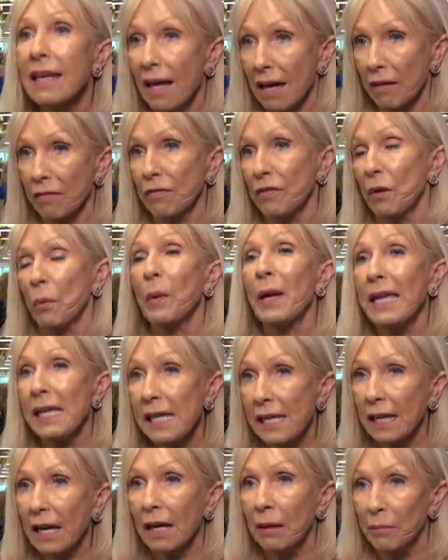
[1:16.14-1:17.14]
love the way
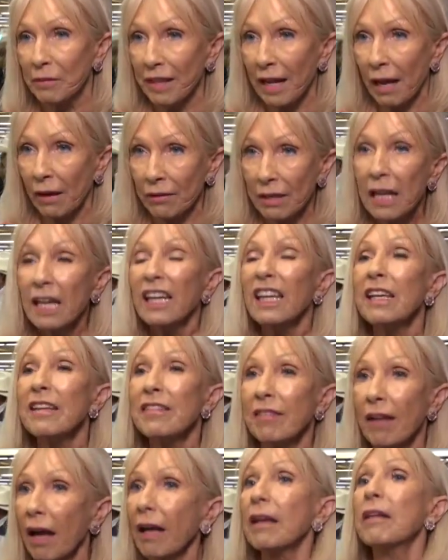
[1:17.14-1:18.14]
he comes out.
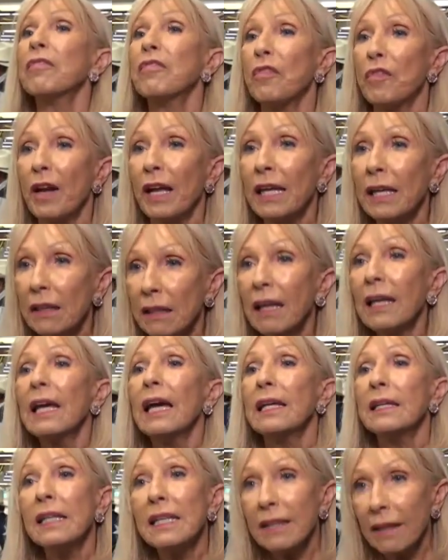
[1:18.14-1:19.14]
He's unafraid
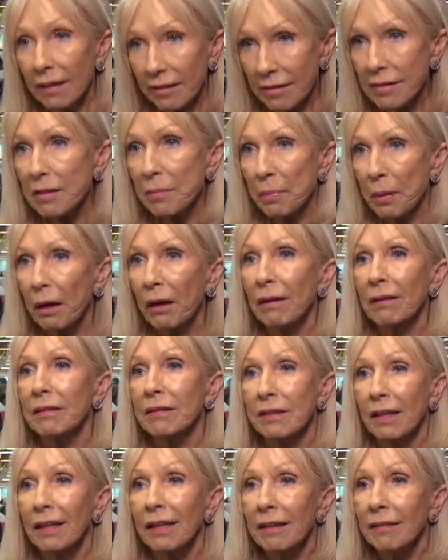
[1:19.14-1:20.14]
and he doesn't
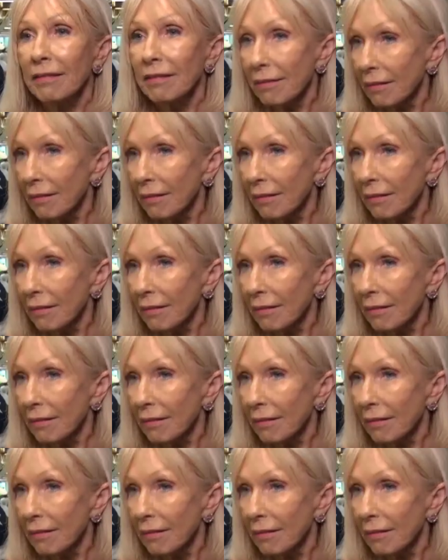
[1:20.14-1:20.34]
apologize.